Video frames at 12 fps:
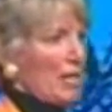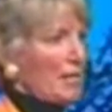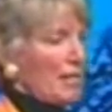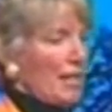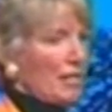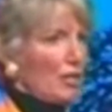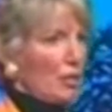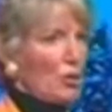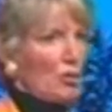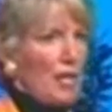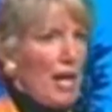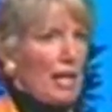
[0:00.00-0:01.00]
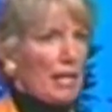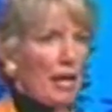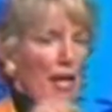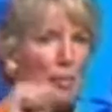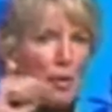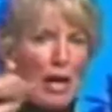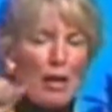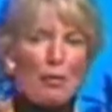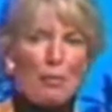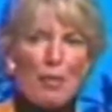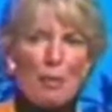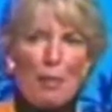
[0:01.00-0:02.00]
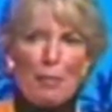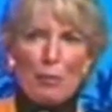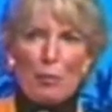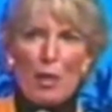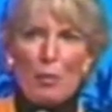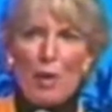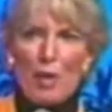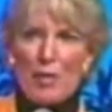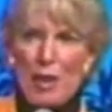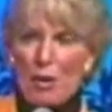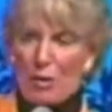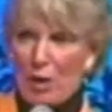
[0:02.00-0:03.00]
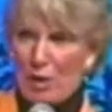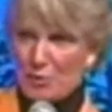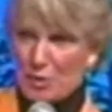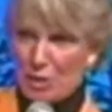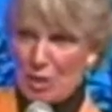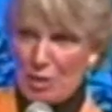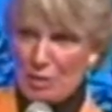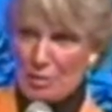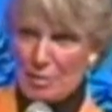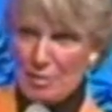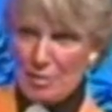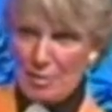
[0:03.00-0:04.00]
a Cessna 210. He got about 100 feet above the runway and the aircraft stalled.